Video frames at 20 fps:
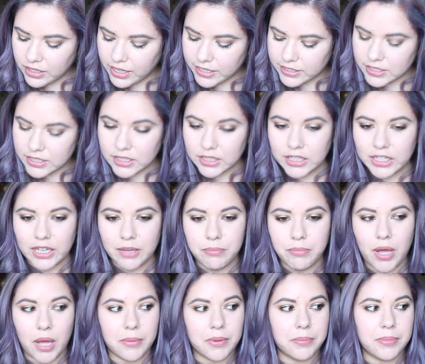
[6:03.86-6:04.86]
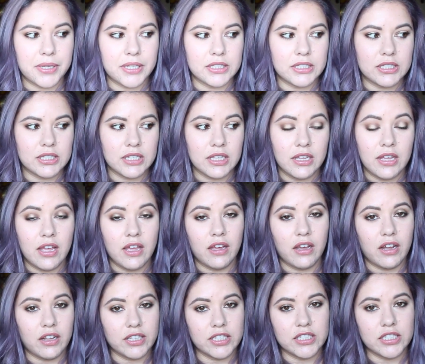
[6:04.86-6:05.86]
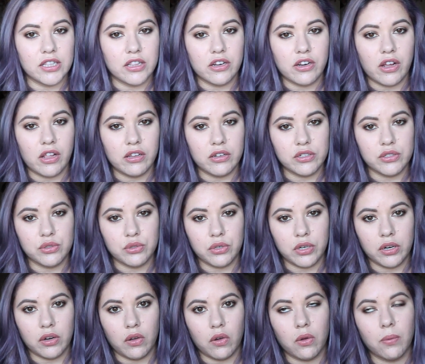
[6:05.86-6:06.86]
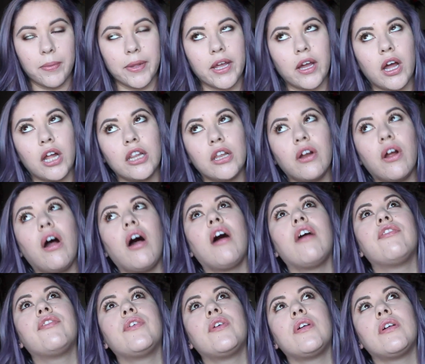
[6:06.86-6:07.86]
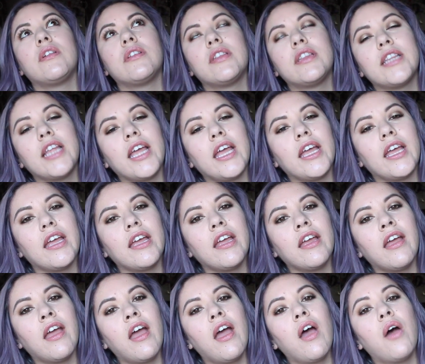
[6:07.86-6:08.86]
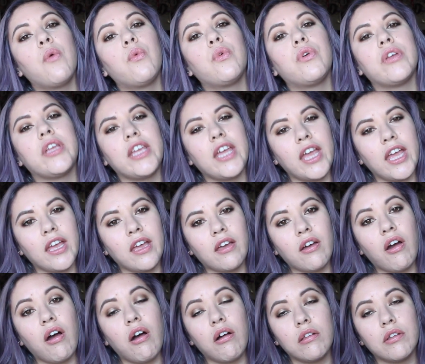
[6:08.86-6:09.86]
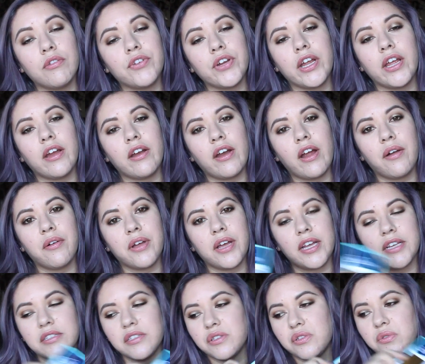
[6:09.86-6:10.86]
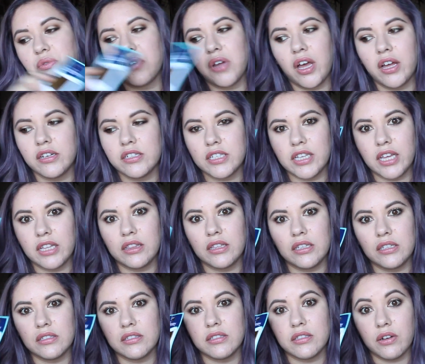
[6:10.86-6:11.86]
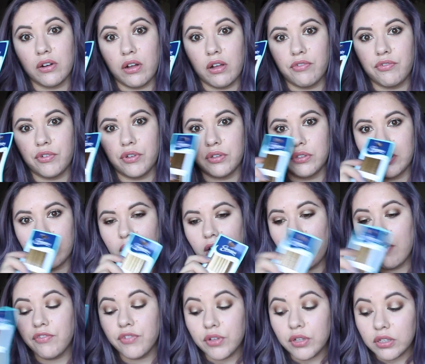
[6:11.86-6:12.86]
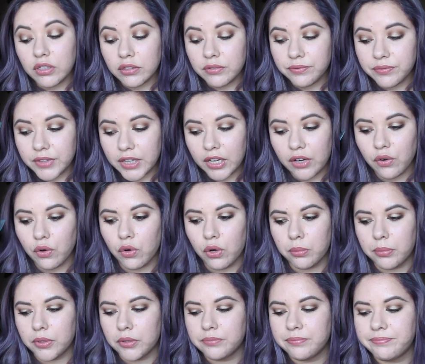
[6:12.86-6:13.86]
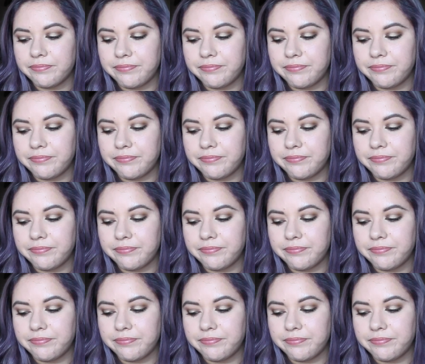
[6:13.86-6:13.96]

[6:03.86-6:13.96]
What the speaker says: Classic Bobby Pins. Got these at the dollar store. Oh my god, they're awful. They will yank all of your hair out, guys. Do not get these. They're awful. They're awful. They're horrible.